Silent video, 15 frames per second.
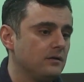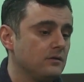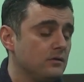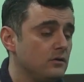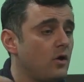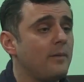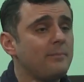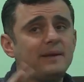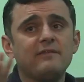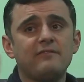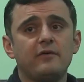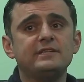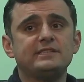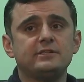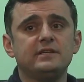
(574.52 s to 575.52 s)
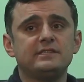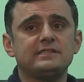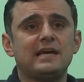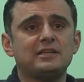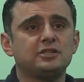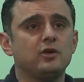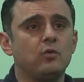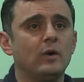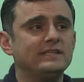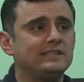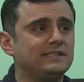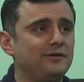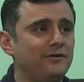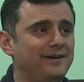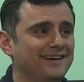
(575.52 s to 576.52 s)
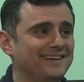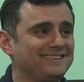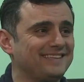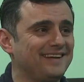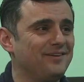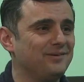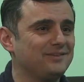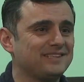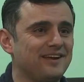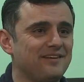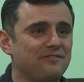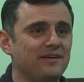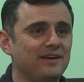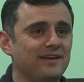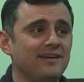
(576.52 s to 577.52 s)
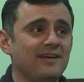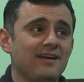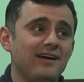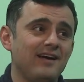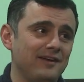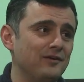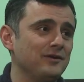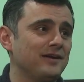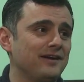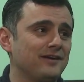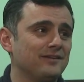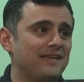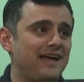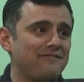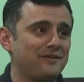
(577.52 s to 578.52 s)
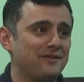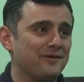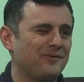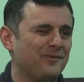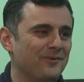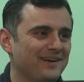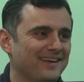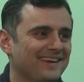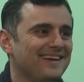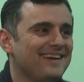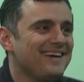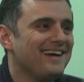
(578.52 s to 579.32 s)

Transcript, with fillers: no, I'm being very, this is actually quite serious. I know it's kind of funny. I know you got a good laugh out of the courting.